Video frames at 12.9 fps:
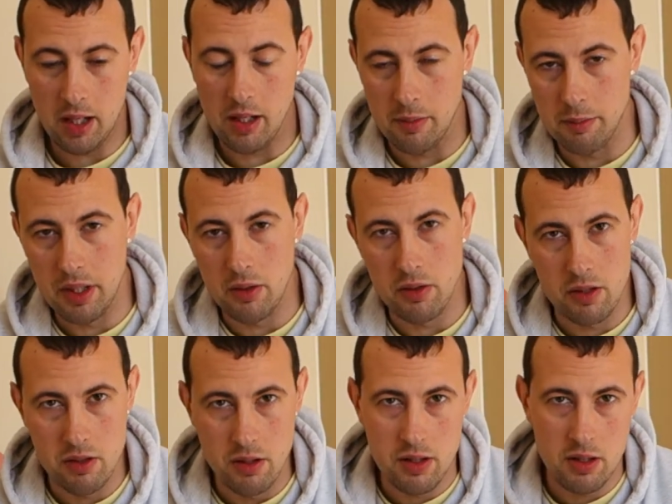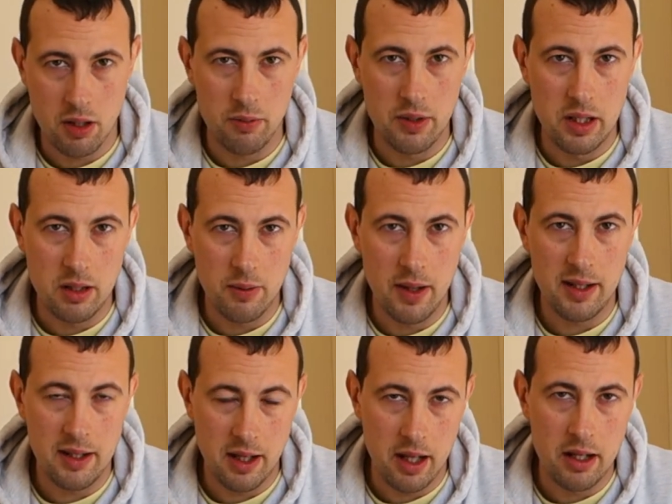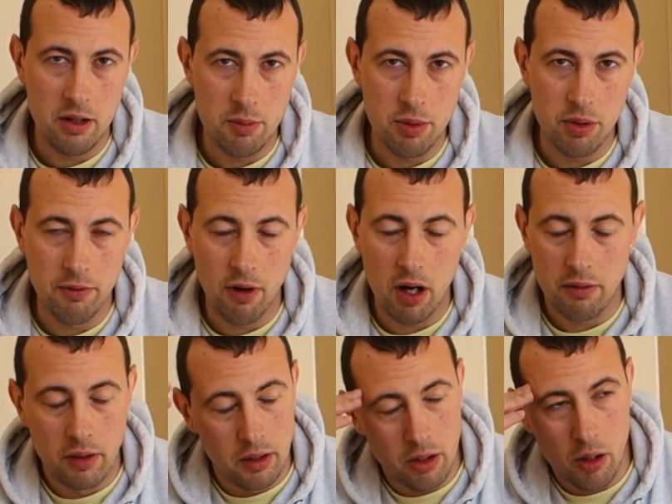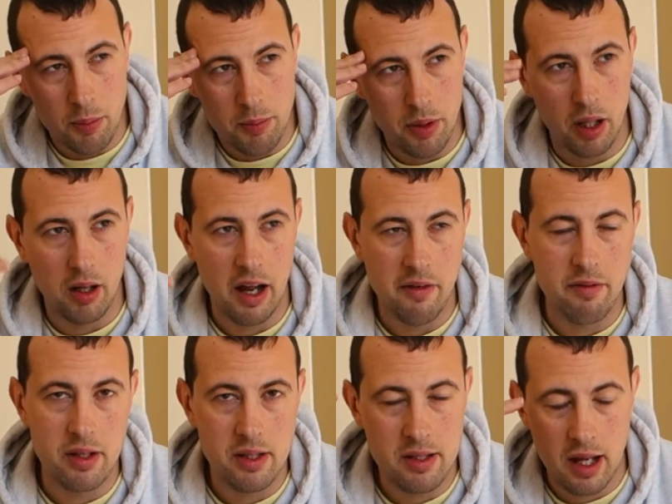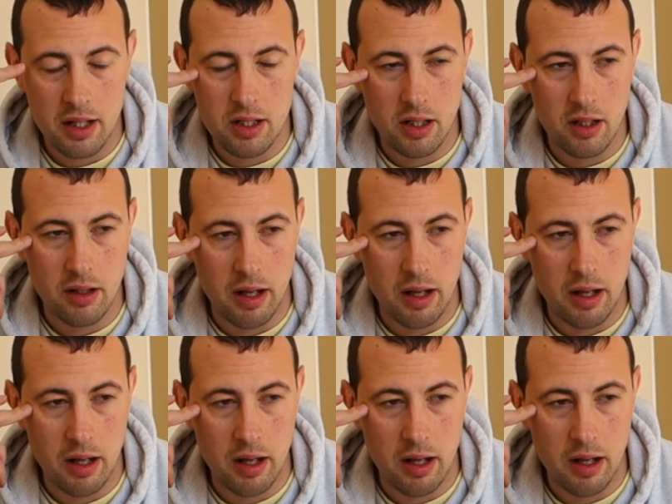Because you start with the 20 and you put 5 on top every session,